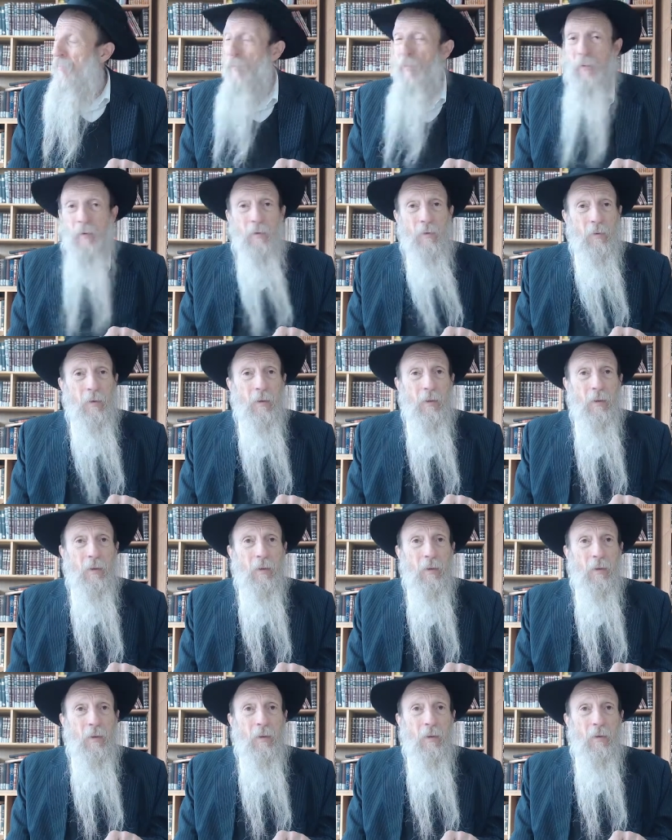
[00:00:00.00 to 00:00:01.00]
Right?
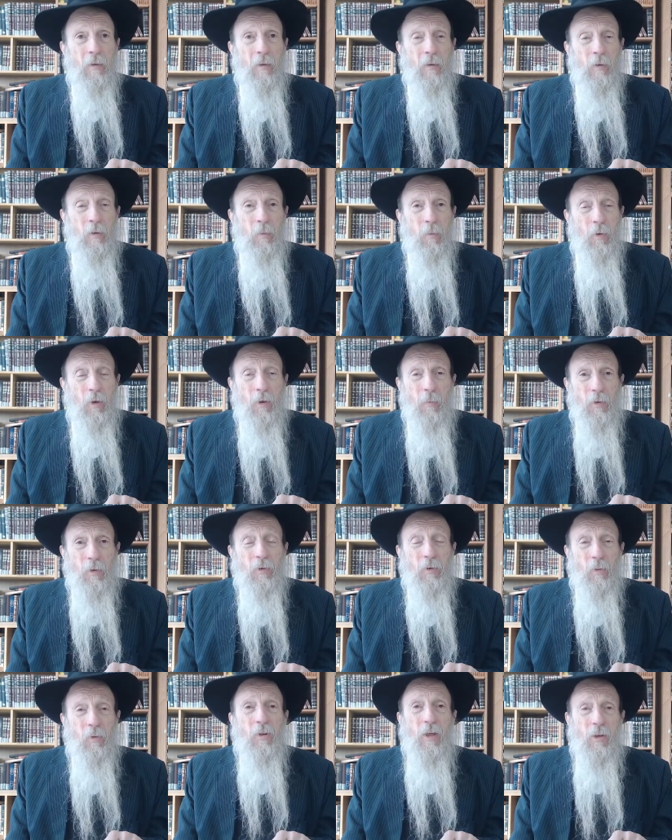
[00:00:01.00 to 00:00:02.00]
He was born about
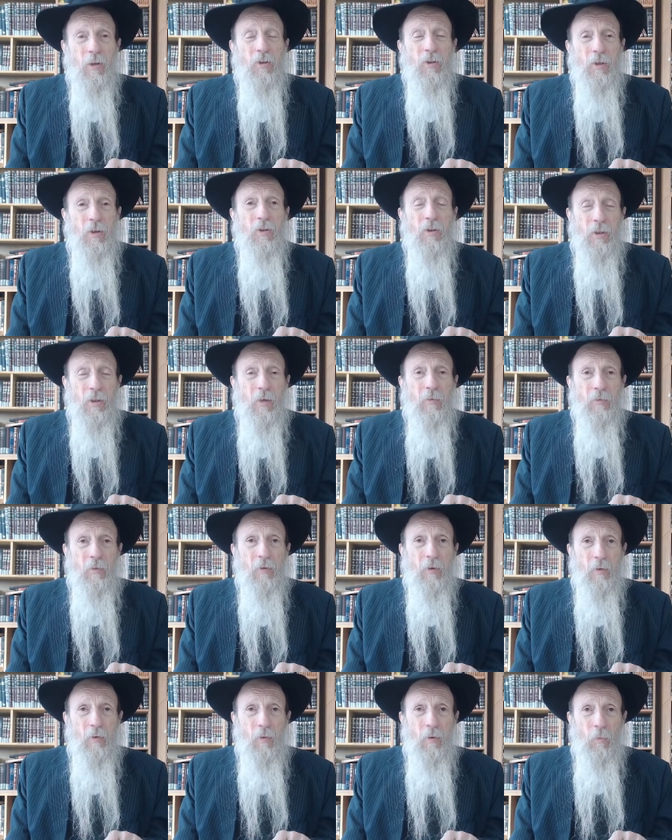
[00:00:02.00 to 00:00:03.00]
2,000 years after
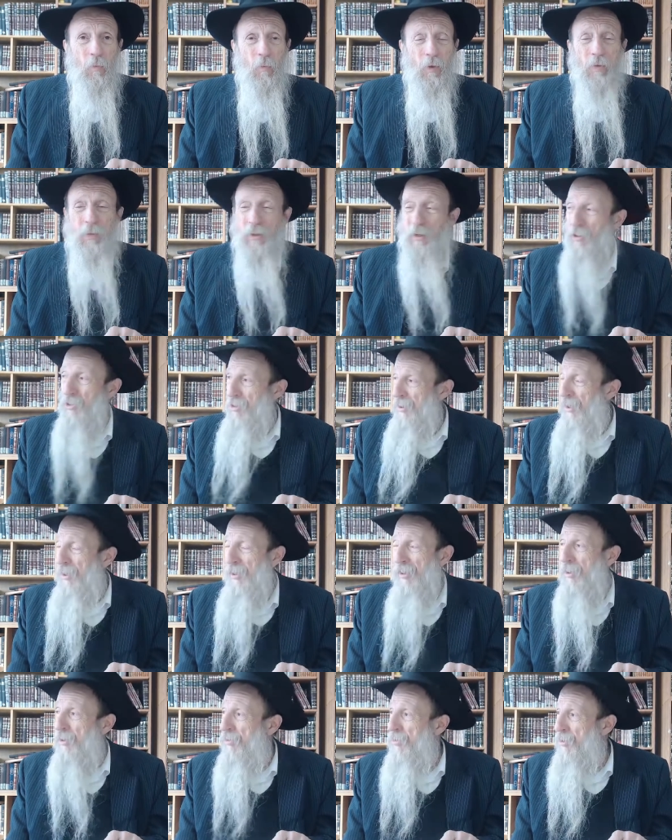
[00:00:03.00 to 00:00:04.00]
the creation,
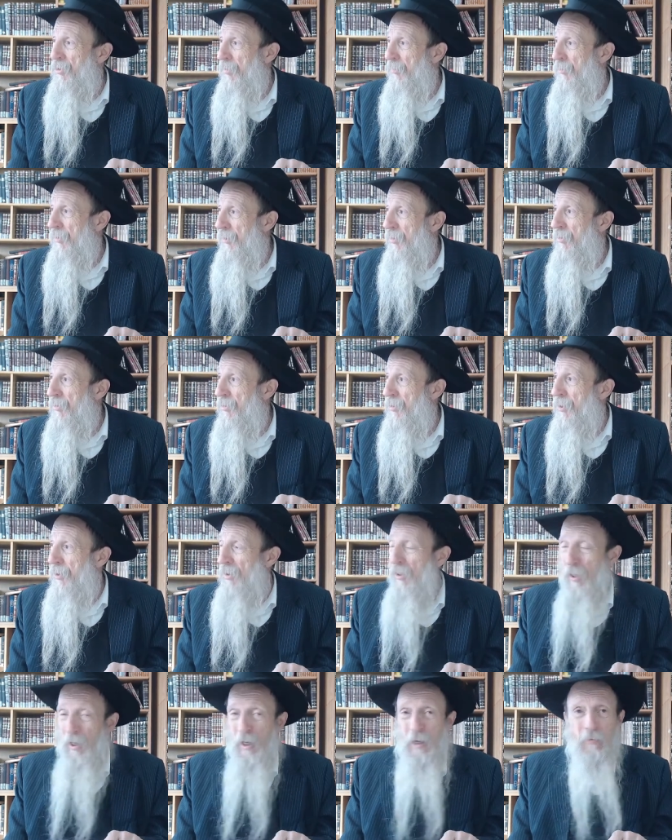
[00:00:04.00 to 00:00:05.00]
1,900 something years
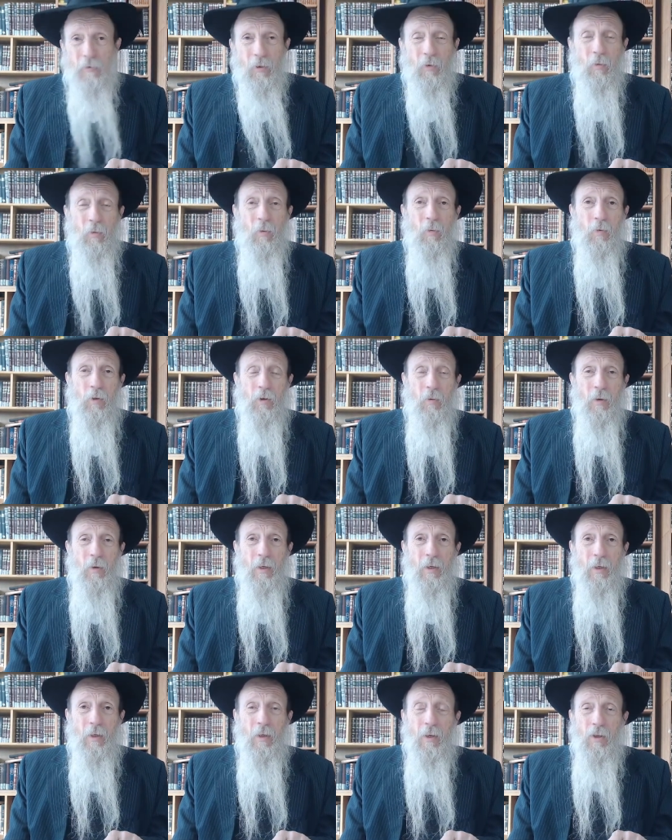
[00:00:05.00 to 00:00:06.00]
after the world was
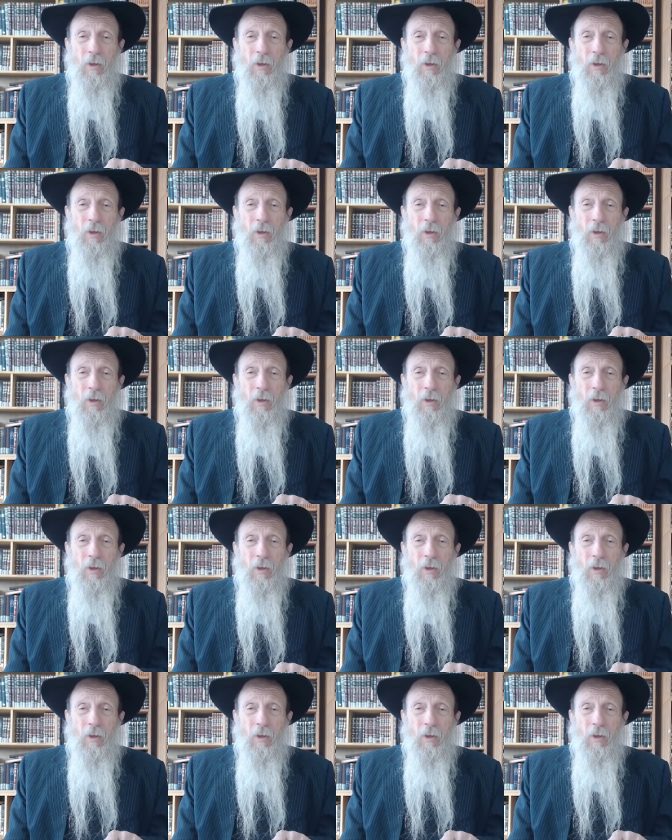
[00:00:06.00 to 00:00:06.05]
created.